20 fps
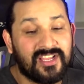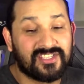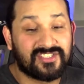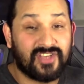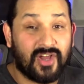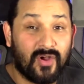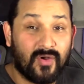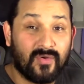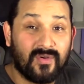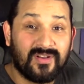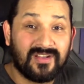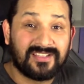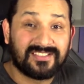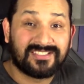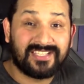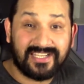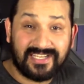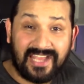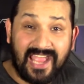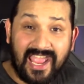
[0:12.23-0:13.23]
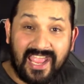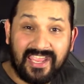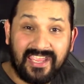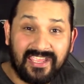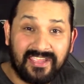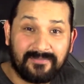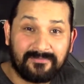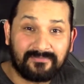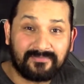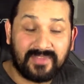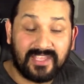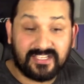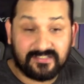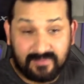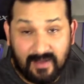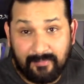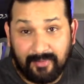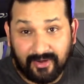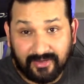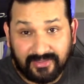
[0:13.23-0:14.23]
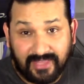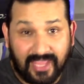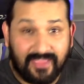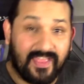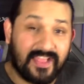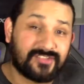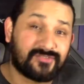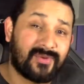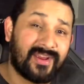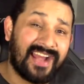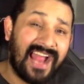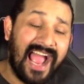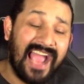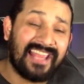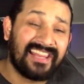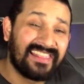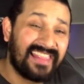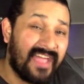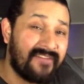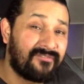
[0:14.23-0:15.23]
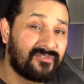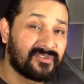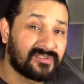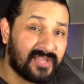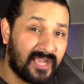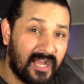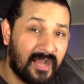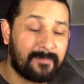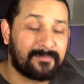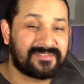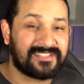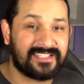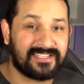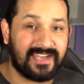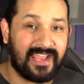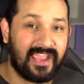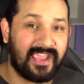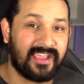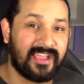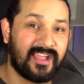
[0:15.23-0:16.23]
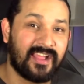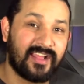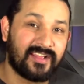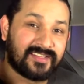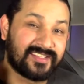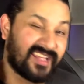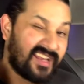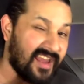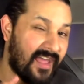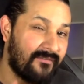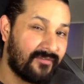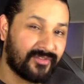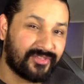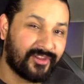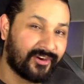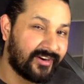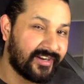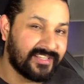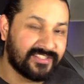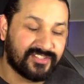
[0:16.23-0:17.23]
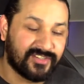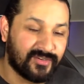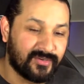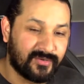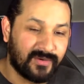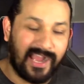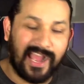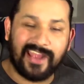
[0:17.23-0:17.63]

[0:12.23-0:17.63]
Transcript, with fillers: So today is my birthday. That's right. I leveled up today to level 32.